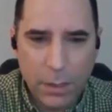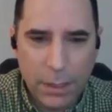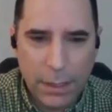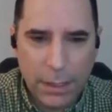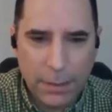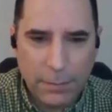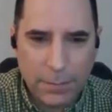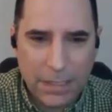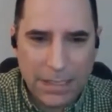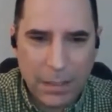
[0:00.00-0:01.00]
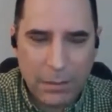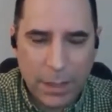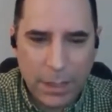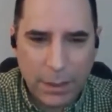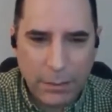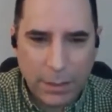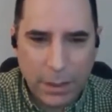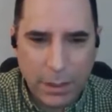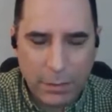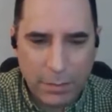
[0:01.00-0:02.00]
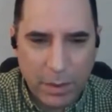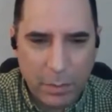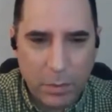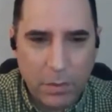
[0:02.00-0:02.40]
Because theoretically, you're dealing with people